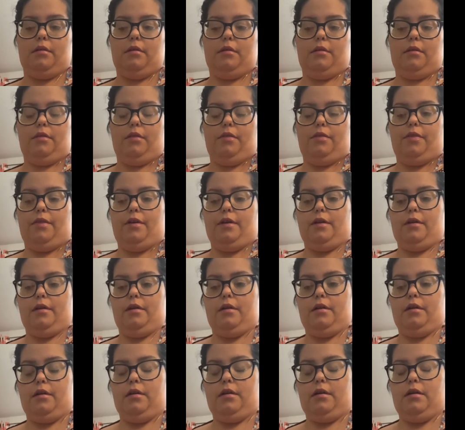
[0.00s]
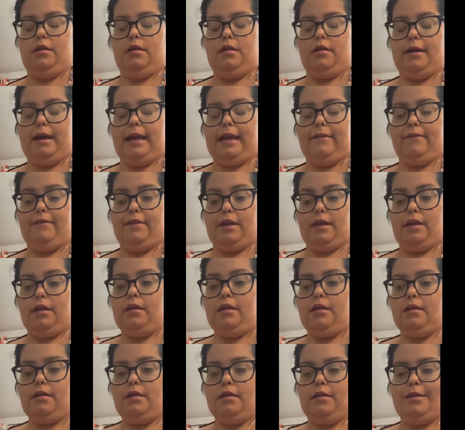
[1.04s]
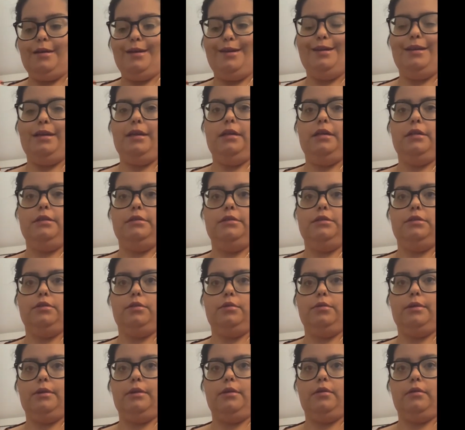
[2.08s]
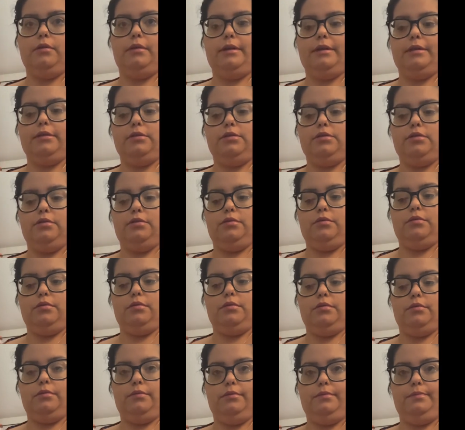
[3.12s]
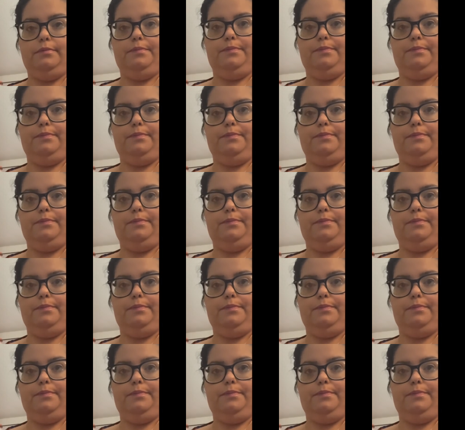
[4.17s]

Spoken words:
the IV. So we're going to